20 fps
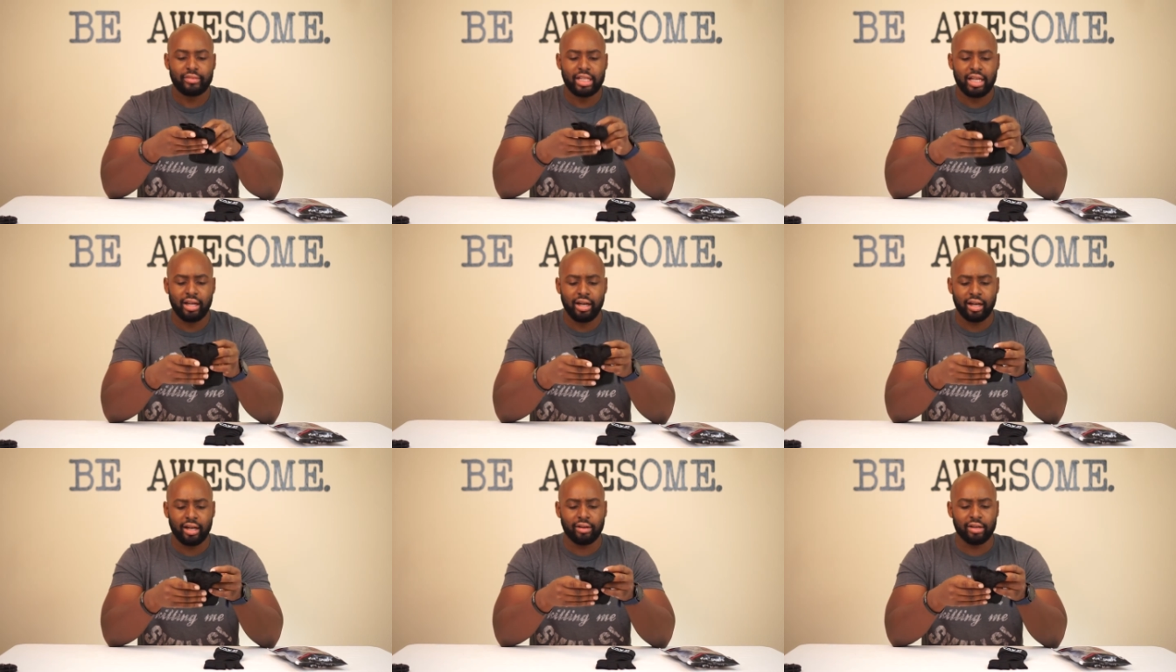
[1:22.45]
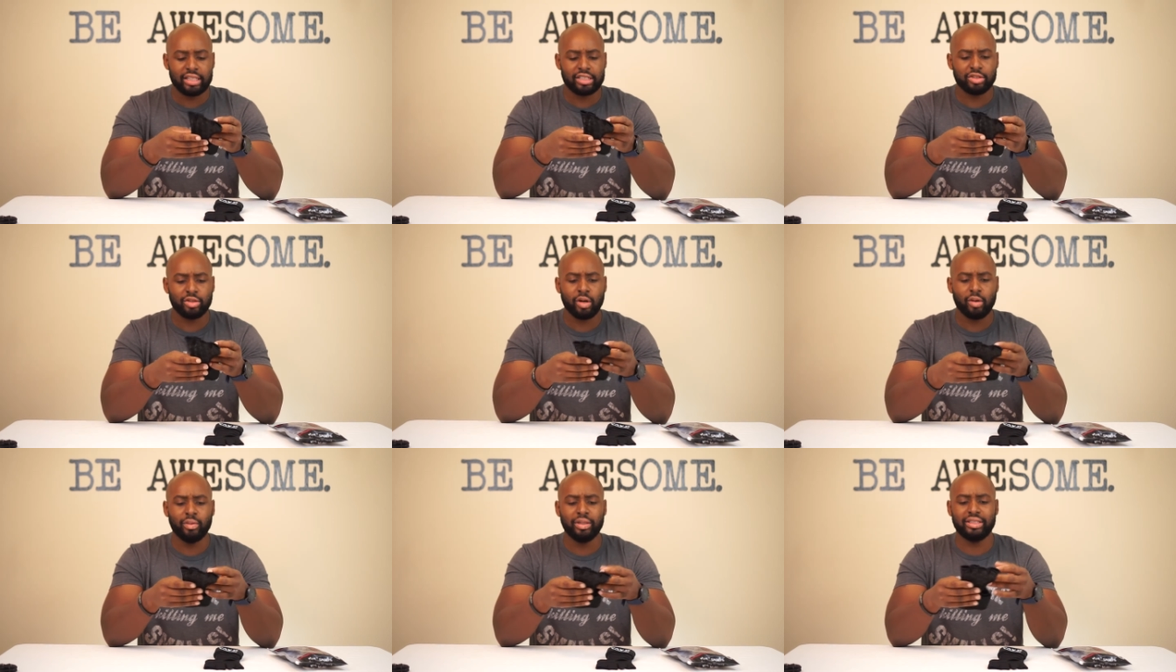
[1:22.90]
Uh, let's
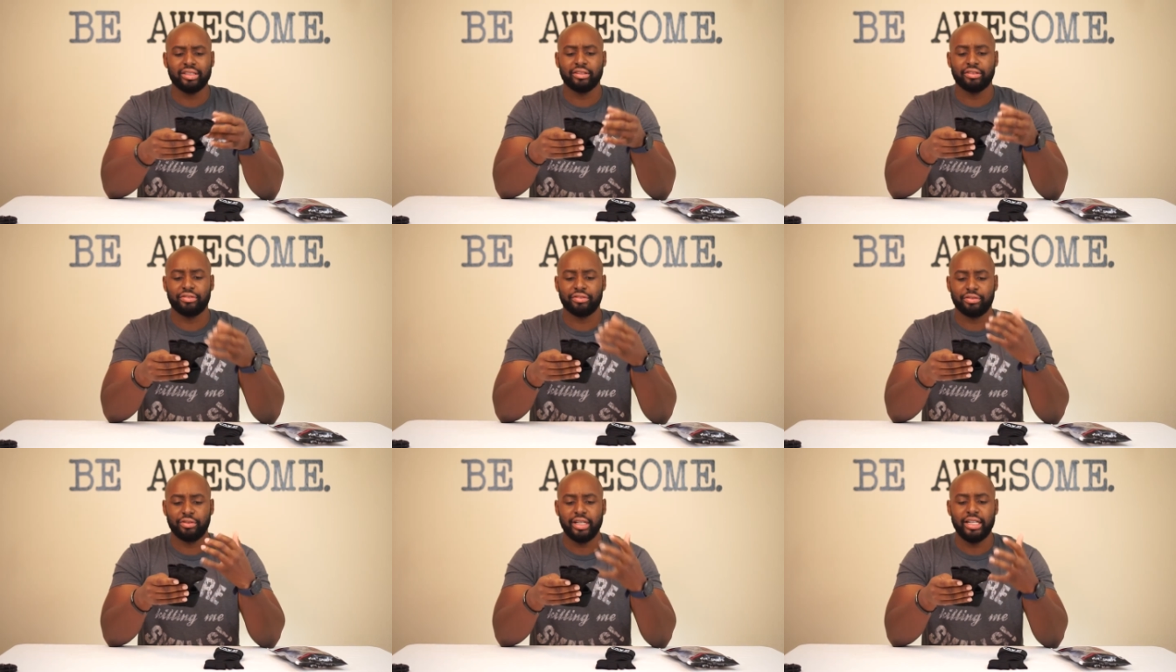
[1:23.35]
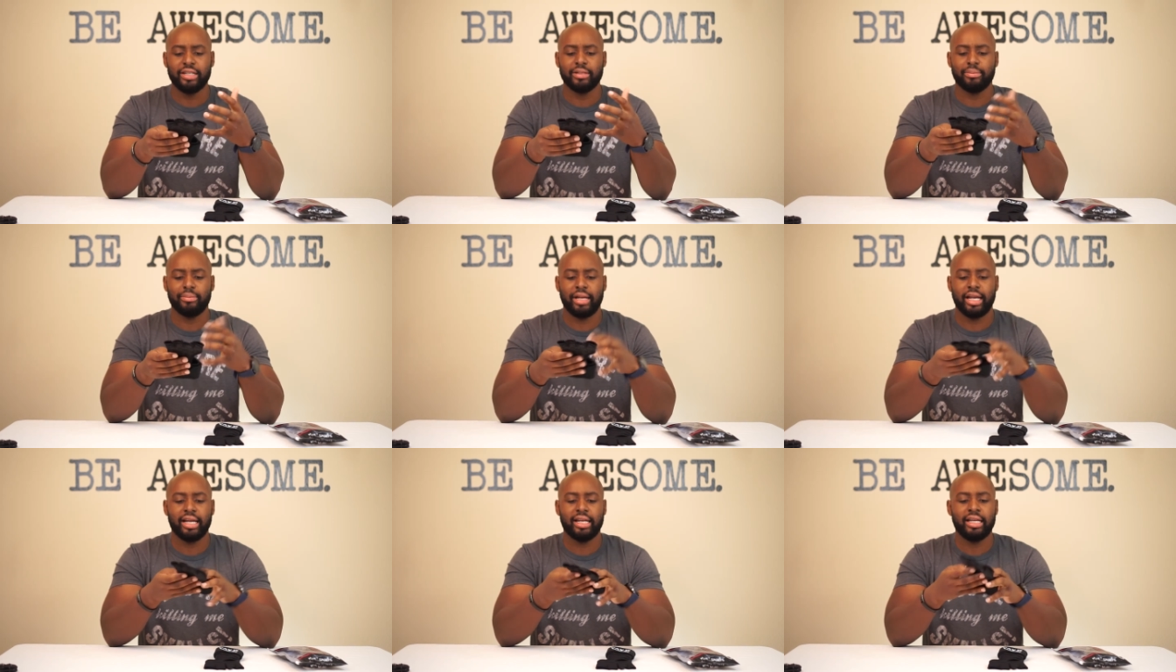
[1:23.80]
start with the Freedom,
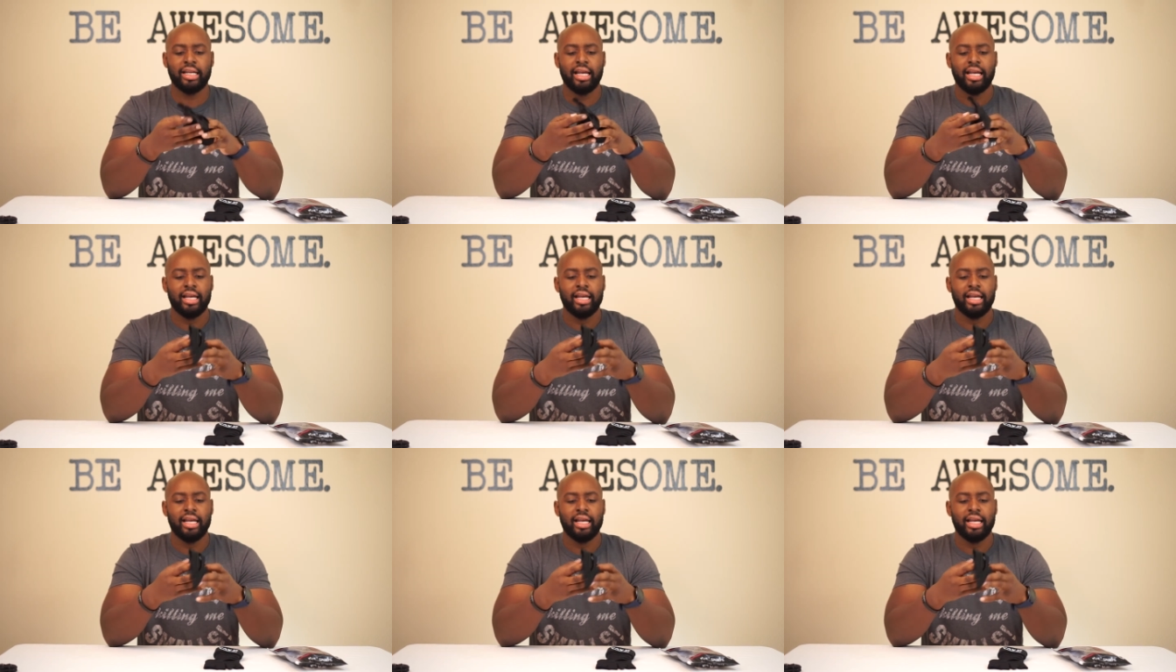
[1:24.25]
man.